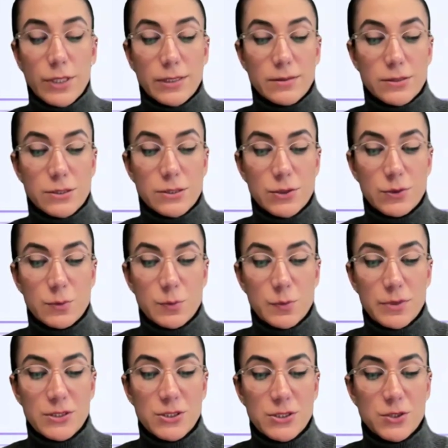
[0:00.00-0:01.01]
Okay, so
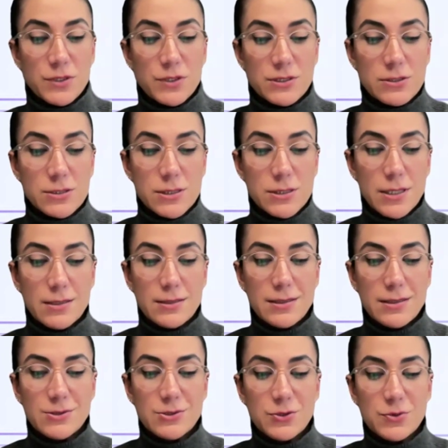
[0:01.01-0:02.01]
Majid, what do you say
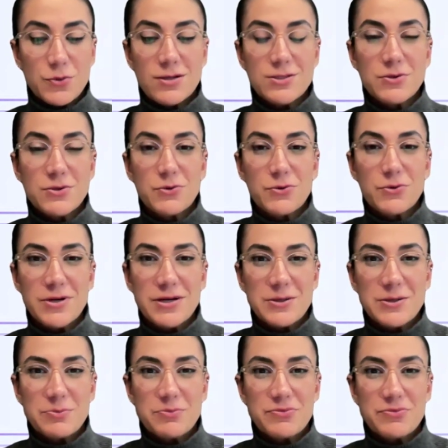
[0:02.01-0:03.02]
that you walk us through
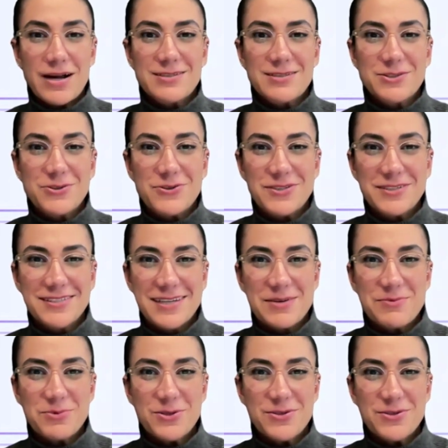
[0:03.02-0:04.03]
a practical
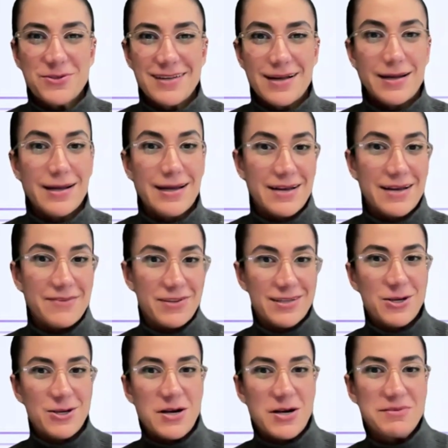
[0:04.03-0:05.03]
example? And I have
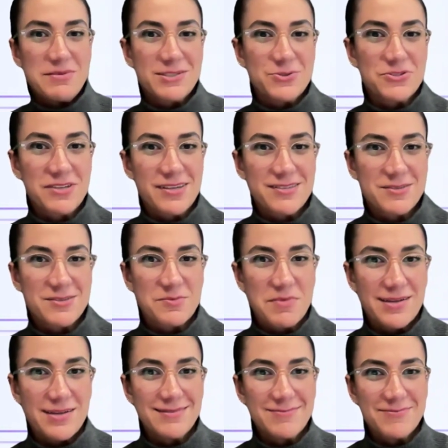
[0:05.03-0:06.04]
like a common use case in
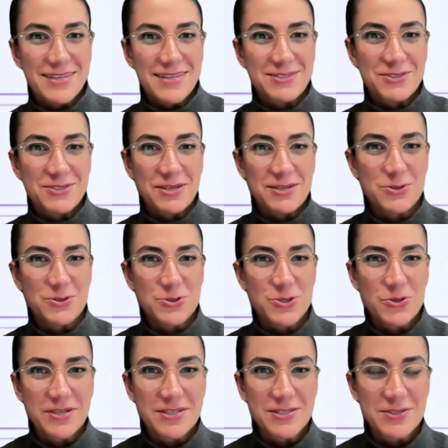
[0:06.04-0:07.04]
mind that you can
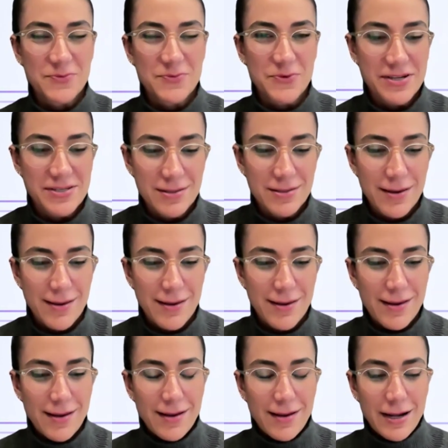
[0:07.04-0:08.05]
showcase for us.
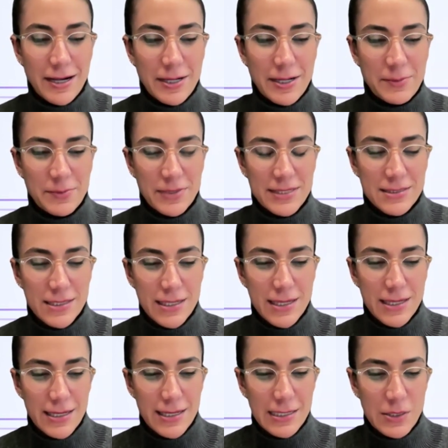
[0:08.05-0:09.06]
Let's
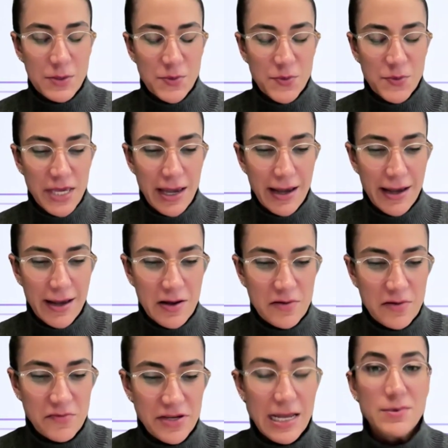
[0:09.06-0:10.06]
say we
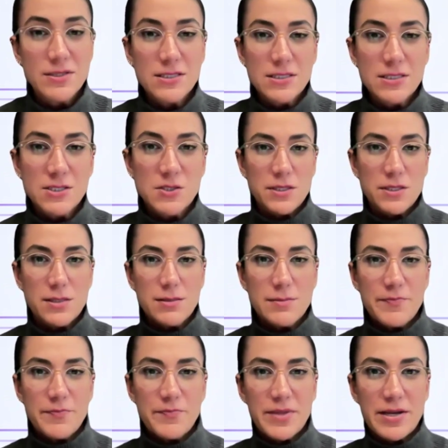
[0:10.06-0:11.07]
have an MSSP
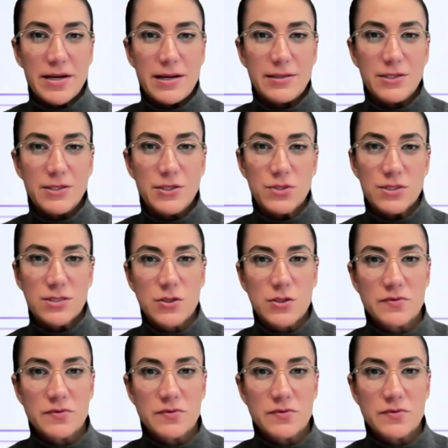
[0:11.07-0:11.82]
that uses